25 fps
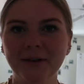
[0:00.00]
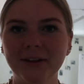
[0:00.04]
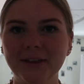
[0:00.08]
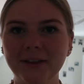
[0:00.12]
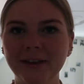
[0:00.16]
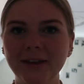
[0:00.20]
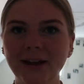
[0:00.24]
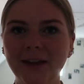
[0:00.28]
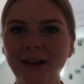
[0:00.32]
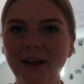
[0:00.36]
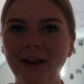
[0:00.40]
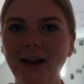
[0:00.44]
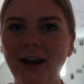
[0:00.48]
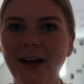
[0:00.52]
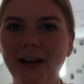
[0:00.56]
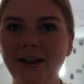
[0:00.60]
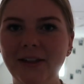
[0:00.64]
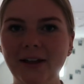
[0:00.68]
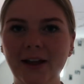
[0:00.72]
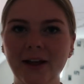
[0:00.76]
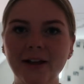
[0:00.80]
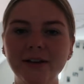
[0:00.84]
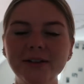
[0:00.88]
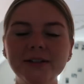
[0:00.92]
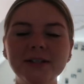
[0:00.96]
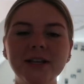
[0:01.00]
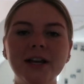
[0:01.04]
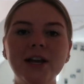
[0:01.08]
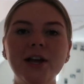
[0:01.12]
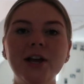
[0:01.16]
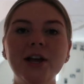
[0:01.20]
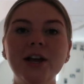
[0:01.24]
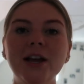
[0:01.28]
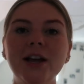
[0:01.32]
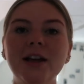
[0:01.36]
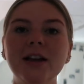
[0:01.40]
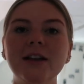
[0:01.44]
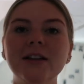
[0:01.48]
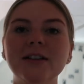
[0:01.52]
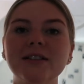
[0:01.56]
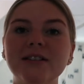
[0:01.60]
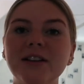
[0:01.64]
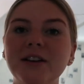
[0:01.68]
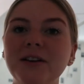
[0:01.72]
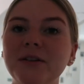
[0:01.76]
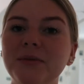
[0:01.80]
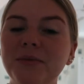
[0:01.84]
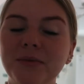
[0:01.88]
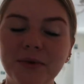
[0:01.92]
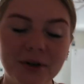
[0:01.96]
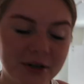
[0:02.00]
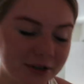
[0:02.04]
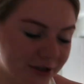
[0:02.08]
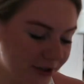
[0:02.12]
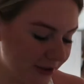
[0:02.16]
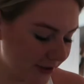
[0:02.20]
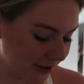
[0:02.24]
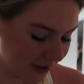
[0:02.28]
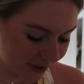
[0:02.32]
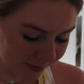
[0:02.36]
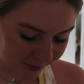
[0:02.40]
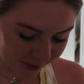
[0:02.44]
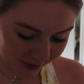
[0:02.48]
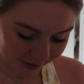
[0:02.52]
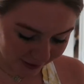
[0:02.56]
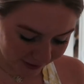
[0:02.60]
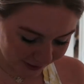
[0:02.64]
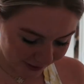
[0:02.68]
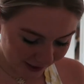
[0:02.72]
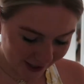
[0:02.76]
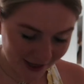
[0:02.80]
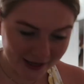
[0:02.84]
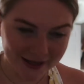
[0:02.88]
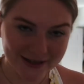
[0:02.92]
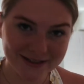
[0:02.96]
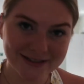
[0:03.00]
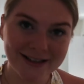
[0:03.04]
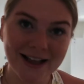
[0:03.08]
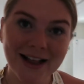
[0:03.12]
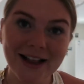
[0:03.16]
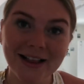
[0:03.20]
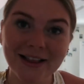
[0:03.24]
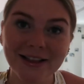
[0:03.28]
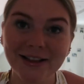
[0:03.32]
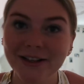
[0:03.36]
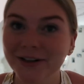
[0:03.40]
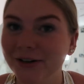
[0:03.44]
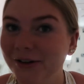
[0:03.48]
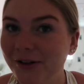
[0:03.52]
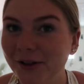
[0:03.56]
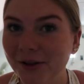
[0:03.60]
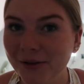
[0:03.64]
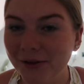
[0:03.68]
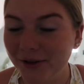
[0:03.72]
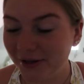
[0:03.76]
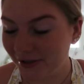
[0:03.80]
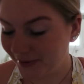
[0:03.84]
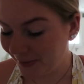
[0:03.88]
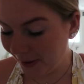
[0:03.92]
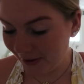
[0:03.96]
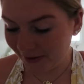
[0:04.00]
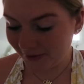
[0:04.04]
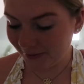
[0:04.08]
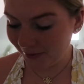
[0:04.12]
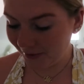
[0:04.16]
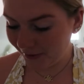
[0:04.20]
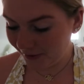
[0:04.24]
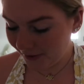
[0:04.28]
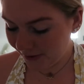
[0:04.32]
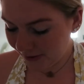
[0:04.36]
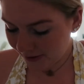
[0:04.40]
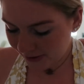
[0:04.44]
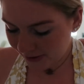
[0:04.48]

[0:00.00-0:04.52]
with anything else. So we're just gonna wear like as little clothing as possible.